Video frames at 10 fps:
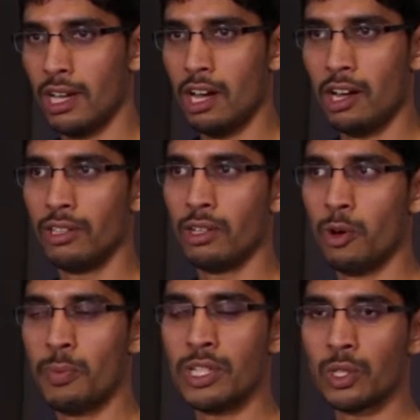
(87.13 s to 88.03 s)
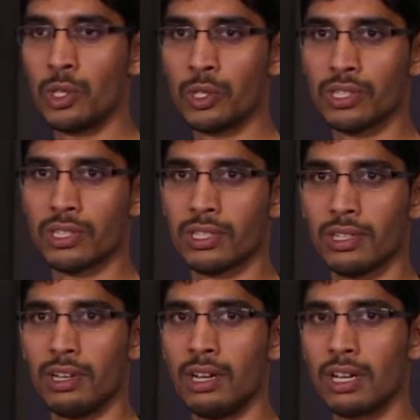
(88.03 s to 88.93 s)
on the open source
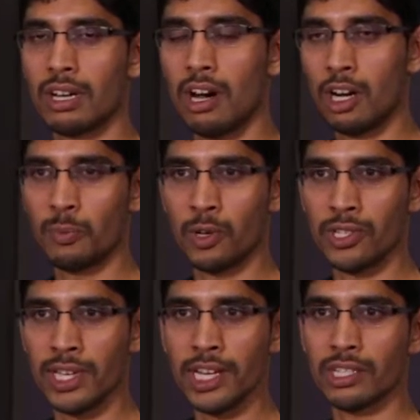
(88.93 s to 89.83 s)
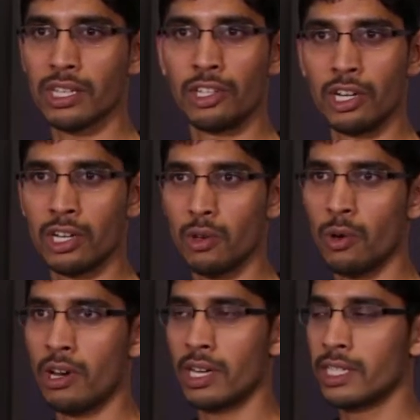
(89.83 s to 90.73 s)

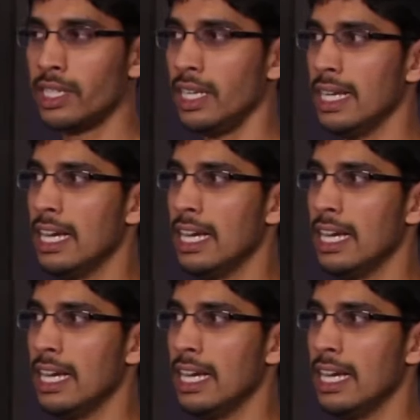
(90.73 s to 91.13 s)
cordproject.org.